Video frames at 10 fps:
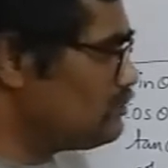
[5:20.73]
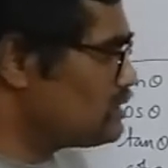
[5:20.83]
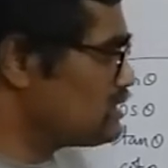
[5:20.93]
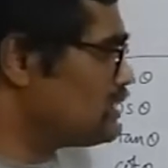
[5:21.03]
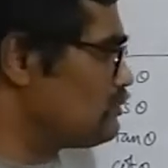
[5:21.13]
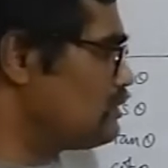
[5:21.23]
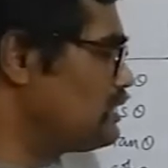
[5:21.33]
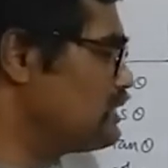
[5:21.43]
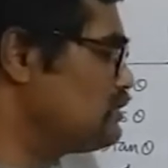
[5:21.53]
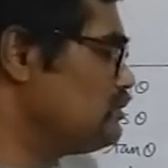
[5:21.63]
much
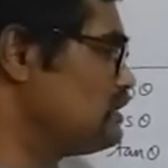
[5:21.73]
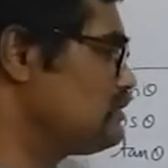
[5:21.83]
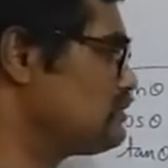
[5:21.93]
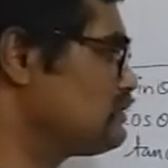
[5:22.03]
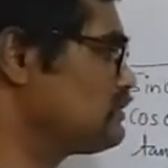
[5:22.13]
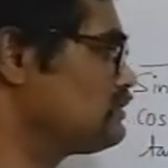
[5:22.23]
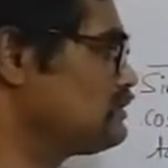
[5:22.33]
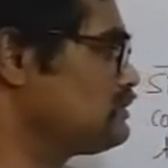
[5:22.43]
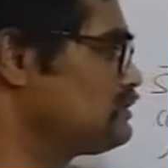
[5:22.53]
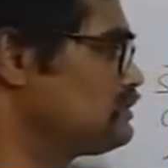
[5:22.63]
acquainted with
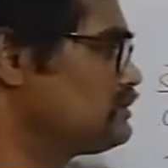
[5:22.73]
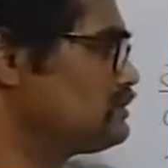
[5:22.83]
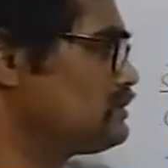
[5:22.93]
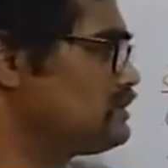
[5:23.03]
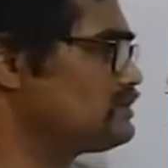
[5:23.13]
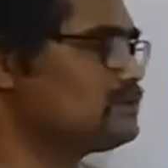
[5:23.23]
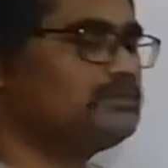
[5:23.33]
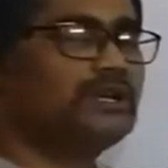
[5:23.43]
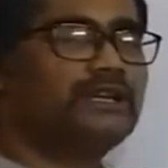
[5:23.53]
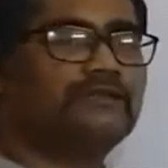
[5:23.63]
the
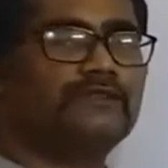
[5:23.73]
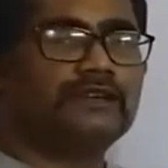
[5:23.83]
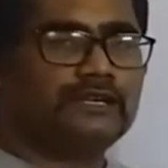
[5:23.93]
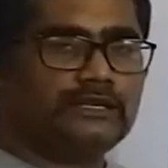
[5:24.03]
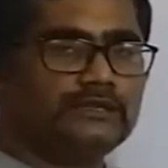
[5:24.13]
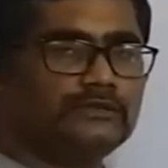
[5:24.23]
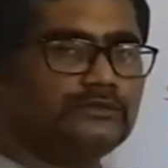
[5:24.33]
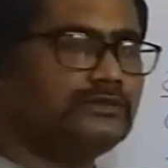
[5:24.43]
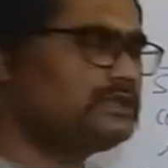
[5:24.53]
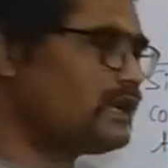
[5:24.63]
symbol infinity, so
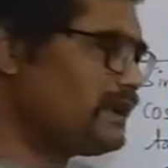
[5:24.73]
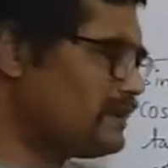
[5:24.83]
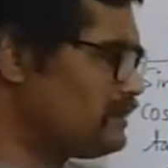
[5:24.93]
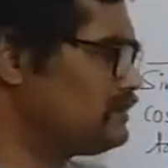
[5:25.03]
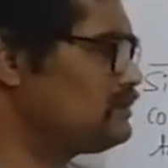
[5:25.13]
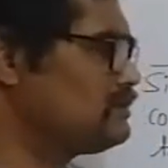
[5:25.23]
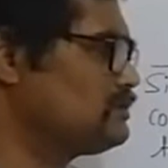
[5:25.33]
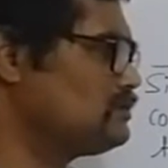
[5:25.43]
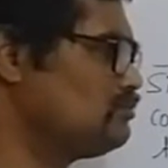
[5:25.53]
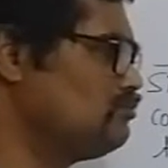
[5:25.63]
we write it.
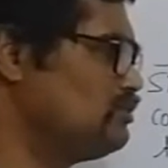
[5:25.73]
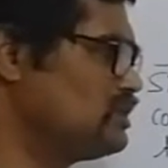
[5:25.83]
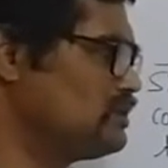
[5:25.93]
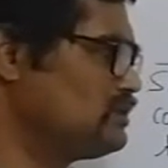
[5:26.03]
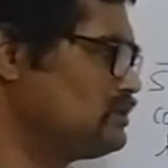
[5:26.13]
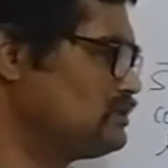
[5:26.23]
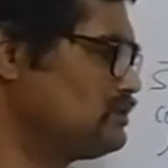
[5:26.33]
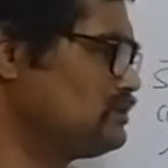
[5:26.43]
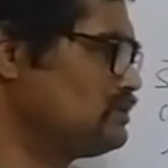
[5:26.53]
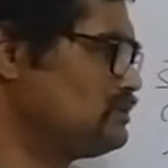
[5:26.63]
But
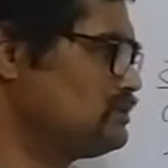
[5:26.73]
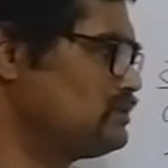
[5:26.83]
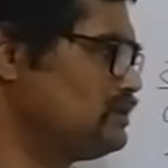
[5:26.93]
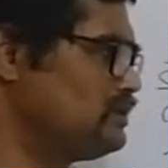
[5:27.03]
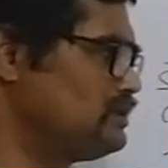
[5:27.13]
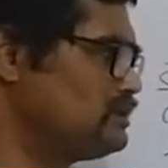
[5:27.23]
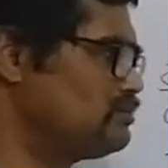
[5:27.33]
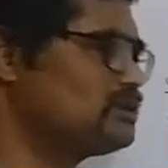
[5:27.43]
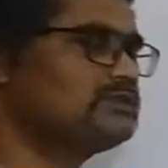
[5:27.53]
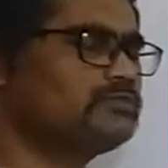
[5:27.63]
it is
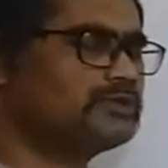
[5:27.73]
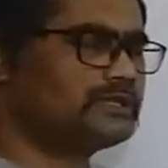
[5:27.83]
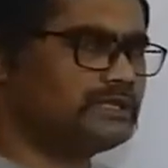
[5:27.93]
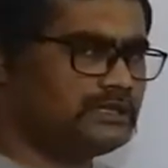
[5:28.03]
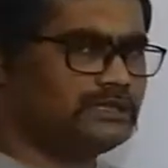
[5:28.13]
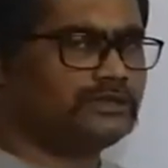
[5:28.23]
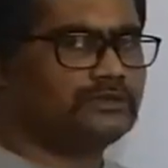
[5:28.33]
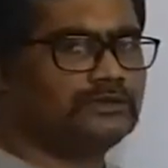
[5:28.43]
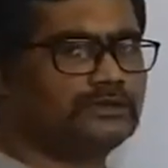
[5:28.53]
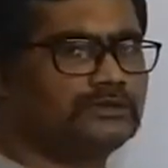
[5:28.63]
much more
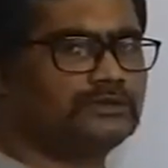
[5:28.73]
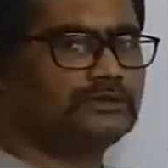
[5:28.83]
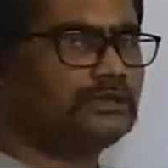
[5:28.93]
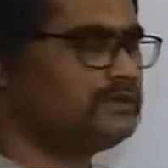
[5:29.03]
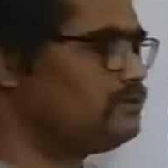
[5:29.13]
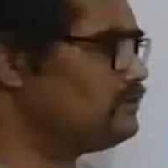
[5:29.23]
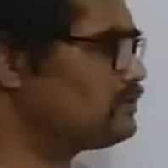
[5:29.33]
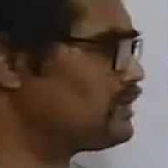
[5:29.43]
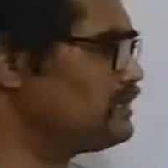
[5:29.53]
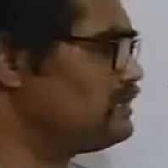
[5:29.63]
secured if you
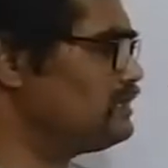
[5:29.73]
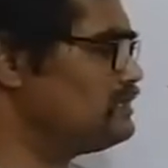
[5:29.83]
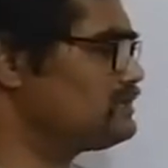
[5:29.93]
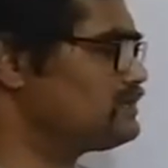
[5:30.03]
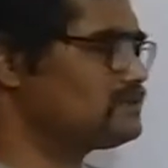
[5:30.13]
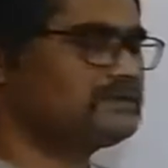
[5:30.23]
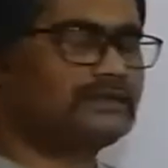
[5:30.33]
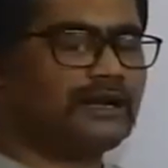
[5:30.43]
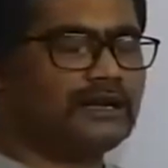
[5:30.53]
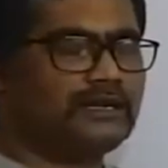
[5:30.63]
write these as
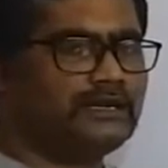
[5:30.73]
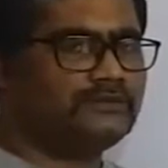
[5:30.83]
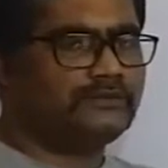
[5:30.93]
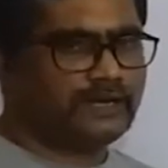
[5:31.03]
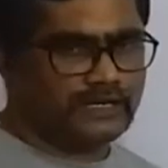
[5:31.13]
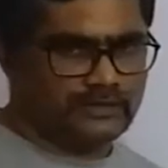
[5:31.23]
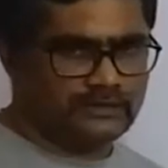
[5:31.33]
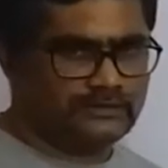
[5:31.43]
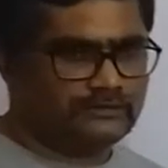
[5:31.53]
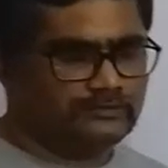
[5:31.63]
undefined.
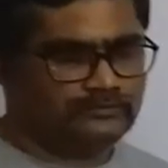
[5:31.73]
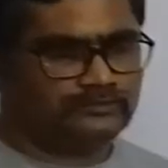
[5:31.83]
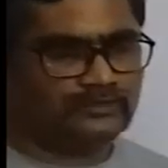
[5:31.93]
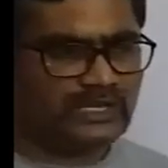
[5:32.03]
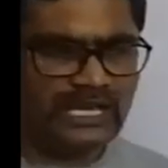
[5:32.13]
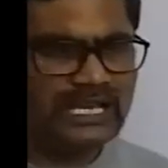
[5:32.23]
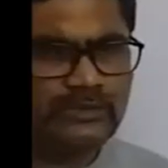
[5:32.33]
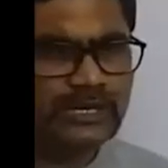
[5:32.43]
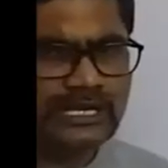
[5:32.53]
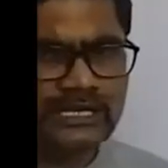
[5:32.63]

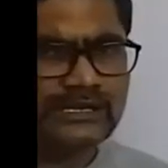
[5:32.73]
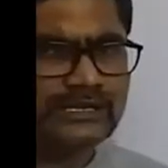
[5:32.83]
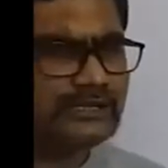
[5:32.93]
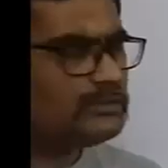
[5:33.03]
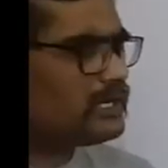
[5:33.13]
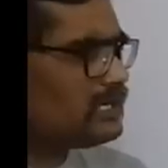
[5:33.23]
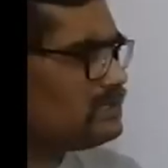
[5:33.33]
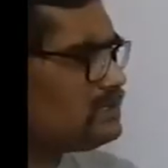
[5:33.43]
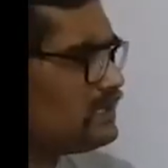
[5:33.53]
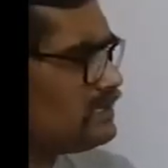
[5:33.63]
Anyway, that doesn't make
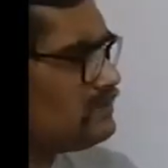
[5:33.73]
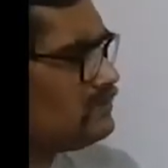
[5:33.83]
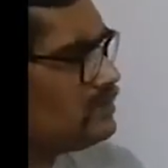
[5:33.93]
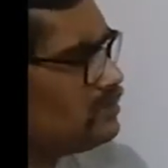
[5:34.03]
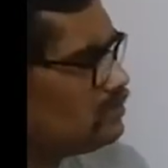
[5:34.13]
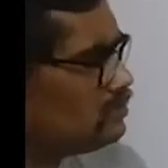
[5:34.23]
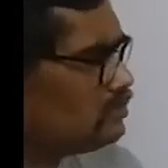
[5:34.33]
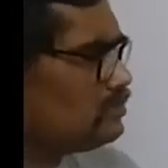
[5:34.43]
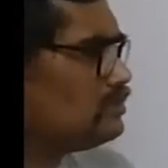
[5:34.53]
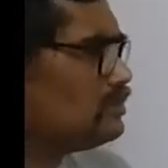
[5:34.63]
any sense for you